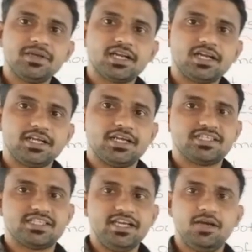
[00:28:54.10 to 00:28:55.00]
mirror
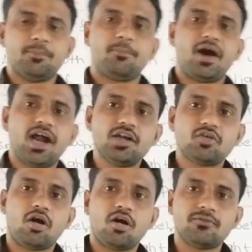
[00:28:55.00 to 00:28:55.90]
is a
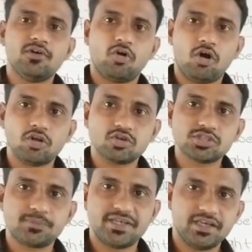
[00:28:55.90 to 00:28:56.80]
part of a
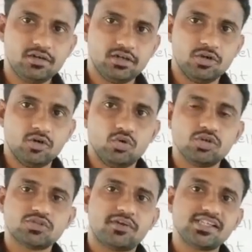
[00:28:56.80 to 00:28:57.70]
hollow sphere
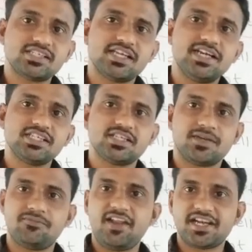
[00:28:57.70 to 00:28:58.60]
whose one side is
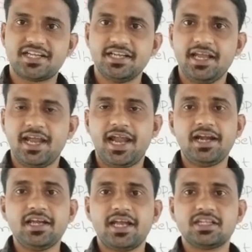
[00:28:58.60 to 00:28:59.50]
reflecting
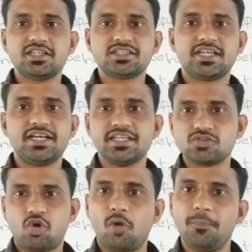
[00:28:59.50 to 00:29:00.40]
and another side
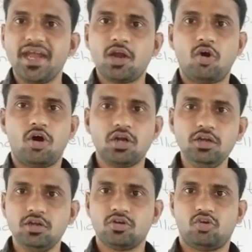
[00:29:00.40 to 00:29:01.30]
is opaque or
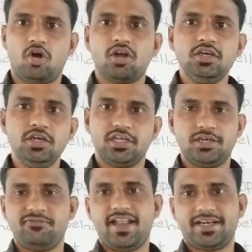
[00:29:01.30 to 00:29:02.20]

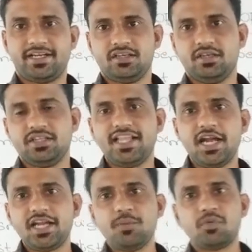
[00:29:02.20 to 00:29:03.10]
non-reflecting.
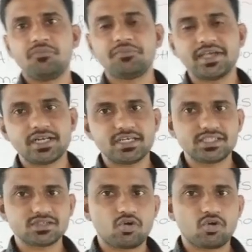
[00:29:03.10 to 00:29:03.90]
That type of mirror is